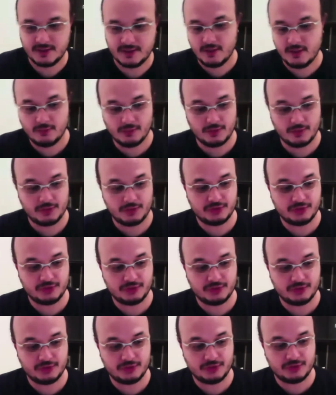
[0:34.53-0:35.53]
Once the
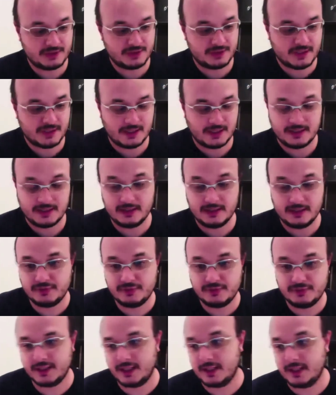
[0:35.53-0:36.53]
product is uh, delivered,
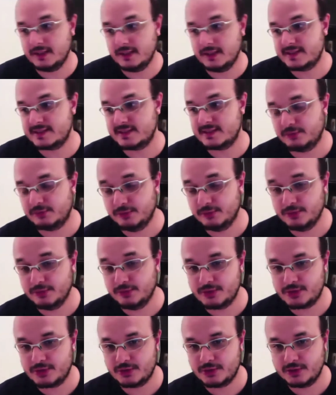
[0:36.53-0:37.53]
they release the funds
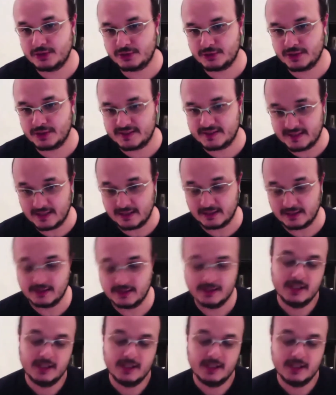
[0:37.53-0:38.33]
to the, to the seller.